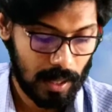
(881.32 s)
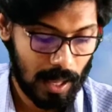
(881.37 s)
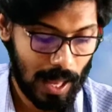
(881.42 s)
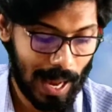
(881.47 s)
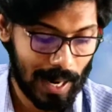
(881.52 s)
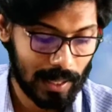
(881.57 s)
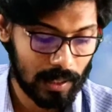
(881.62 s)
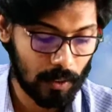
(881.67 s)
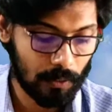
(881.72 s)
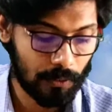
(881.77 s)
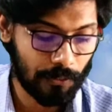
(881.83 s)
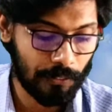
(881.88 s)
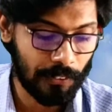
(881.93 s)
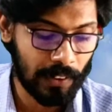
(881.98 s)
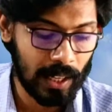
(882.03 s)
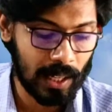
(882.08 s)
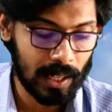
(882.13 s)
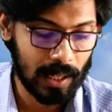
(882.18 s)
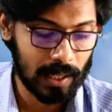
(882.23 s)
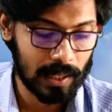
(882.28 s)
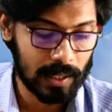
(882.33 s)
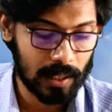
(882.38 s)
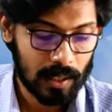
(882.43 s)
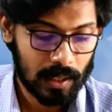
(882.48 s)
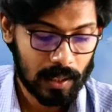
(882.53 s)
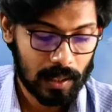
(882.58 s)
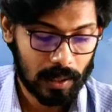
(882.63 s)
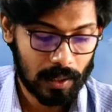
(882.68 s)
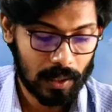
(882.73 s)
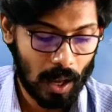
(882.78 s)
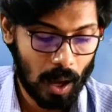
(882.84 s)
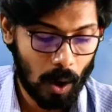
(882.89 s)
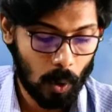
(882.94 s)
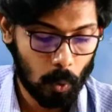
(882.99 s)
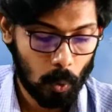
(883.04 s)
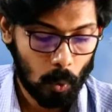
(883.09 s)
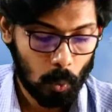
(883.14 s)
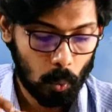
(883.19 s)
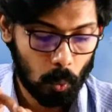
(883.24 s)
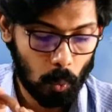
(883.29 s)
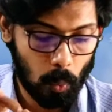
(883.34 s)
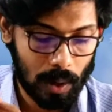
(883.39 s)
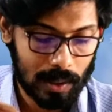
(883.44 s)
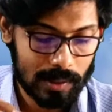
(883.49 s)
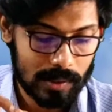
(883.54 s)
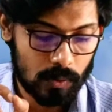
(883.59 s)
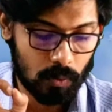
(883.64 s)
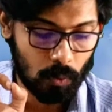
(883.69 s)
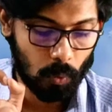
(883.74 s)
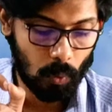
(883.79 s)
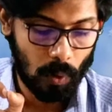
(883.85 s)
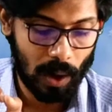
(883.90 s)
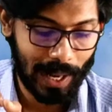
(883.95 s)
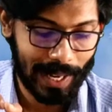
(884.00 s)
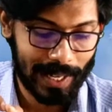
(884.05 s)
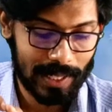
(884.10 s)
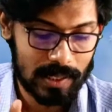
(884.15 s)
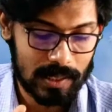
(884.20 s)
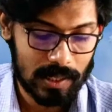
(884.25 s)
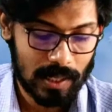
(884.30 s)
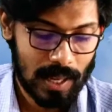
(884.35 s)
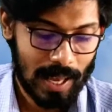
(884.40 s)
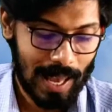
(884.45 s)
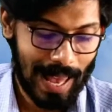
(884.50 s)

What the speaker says: And the field now was white,